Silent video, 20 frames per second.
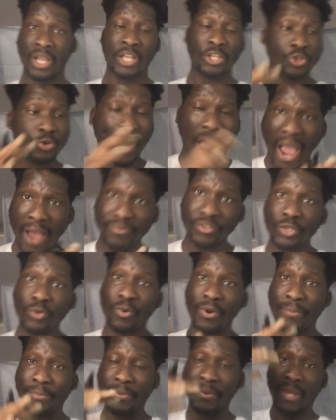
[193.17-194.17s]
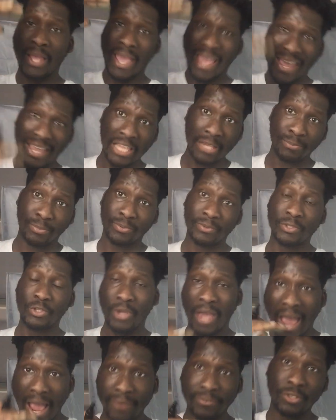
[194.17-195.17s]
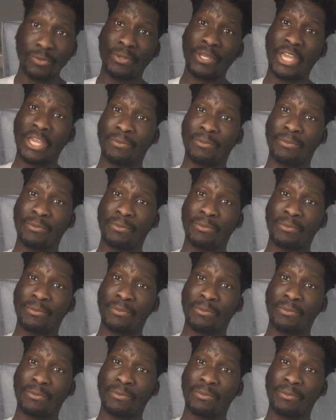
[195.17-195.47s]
You have to be